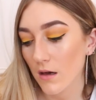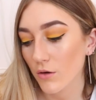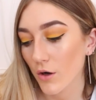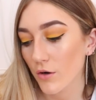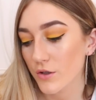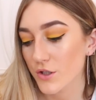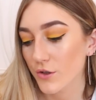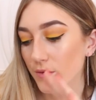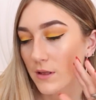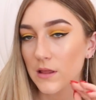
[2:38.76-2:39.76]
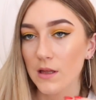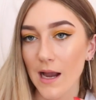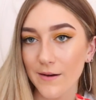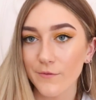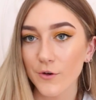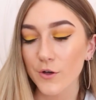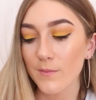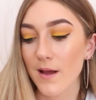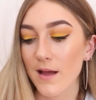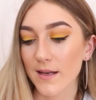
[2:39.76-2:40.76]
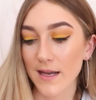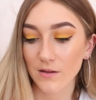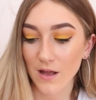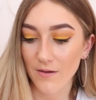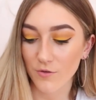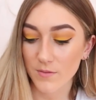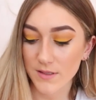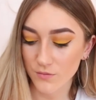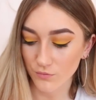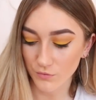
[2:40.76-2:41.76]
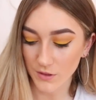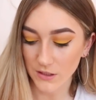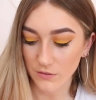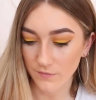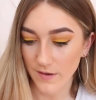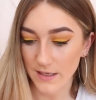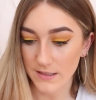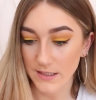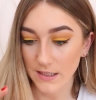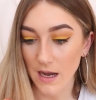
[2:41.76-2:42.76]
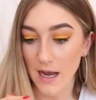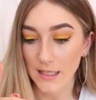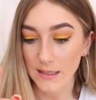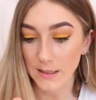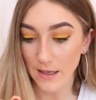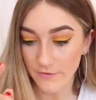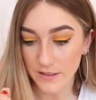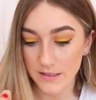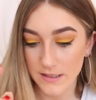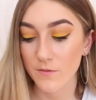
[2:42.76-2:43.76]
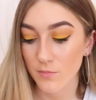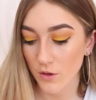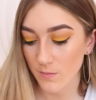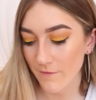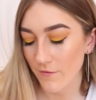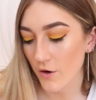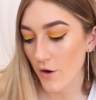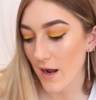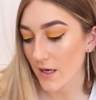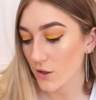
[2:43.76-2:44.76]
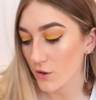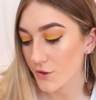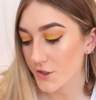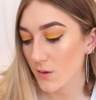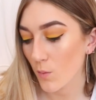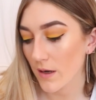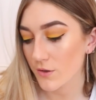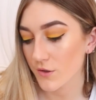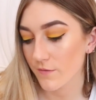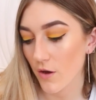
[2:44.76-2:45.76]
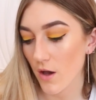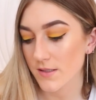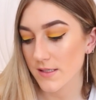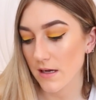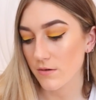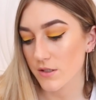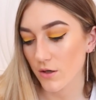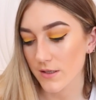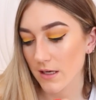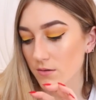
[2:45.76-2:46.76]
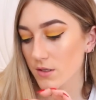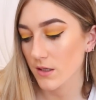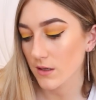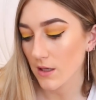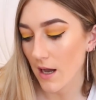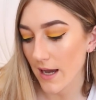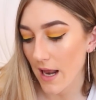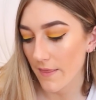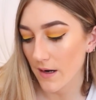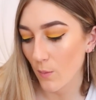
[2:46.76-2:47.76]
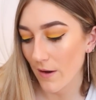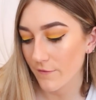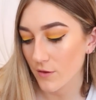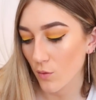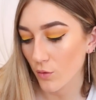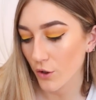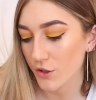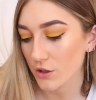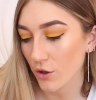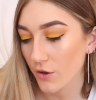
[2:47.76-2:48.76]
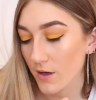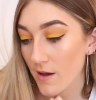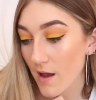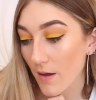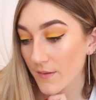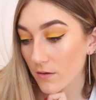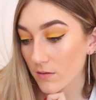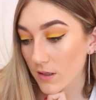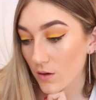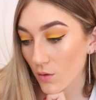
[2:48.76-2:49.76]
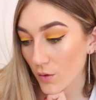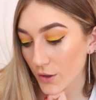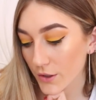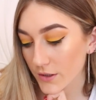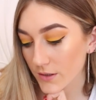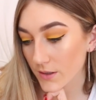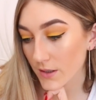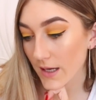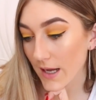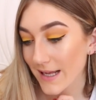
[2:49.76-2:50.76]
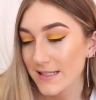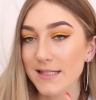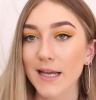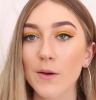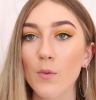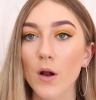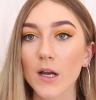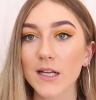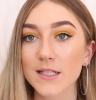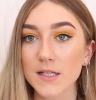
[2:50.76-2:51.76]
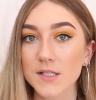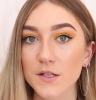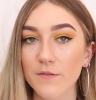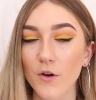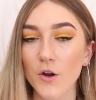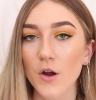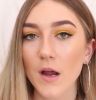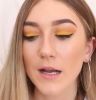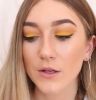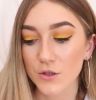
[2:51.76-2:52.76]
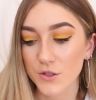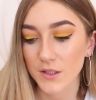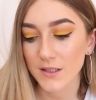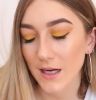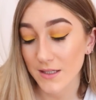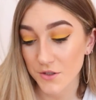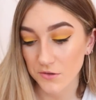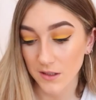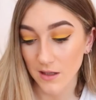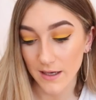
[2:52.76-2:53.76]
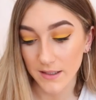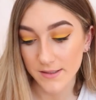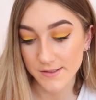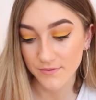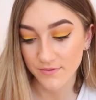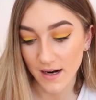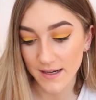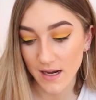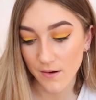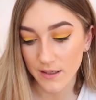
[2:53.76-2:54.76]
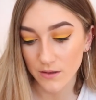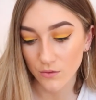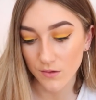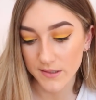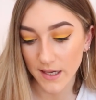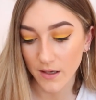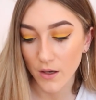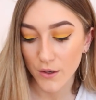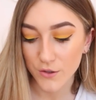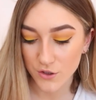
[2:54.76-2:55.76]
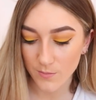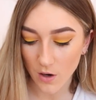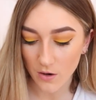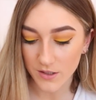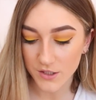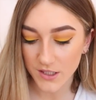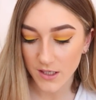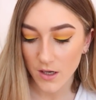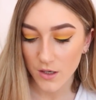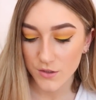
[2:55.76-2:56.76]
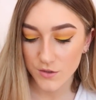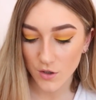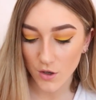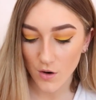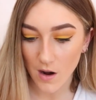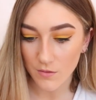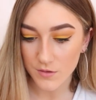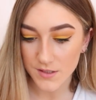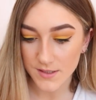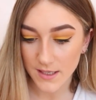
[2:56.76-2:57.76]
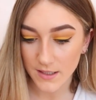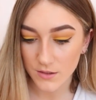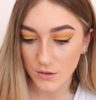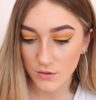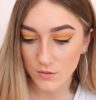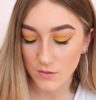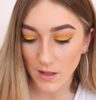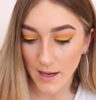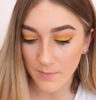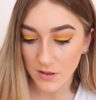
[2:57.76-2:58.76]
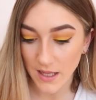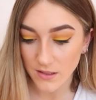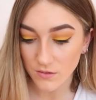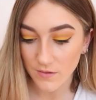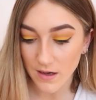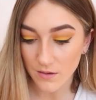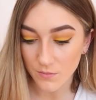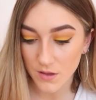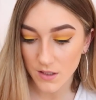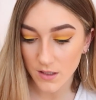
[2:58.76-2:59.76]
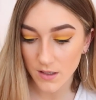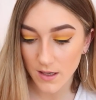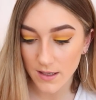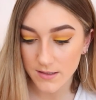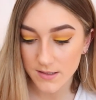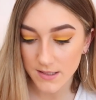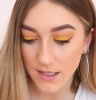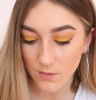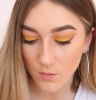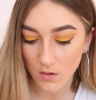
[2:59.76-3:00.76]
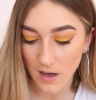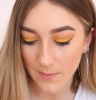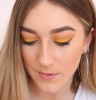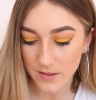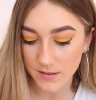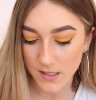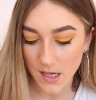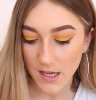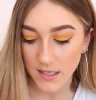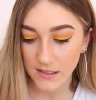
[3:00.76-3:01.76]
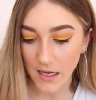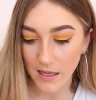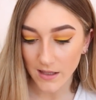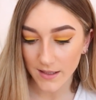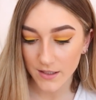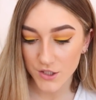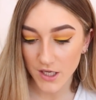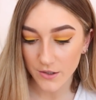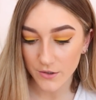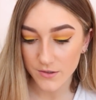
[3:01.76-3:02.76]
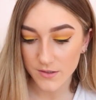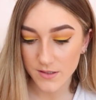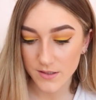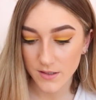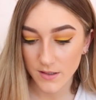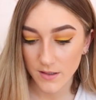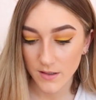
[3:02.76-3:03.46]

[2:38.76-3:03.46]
I'll go onto Lightroom. Now Lightroom is really good for editing. I love it. I've imported my photo, and usually what I'll do first is I'll just go down to light and then I'll wait for the auto to load, and then I'll click auto and see what it does to the photo. And usually I don't really like it because right now it looks like super orangey. So I'll just like play around with it and see what happens. See, I like the shadows.